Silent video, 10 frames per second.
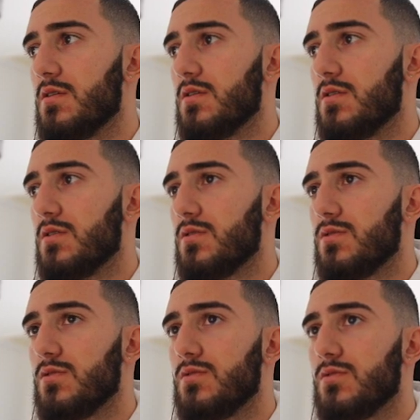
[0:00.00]

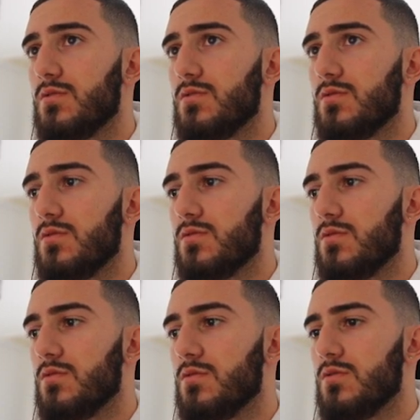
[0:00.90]

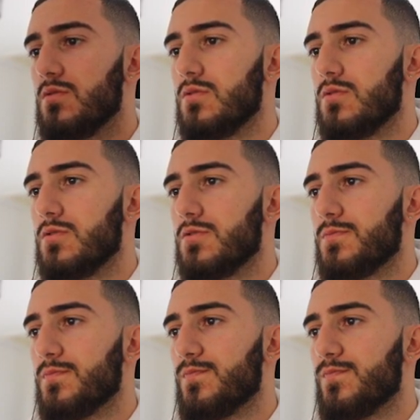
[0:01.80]

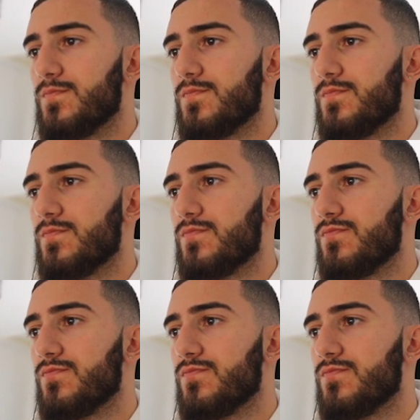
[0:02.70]
(silence)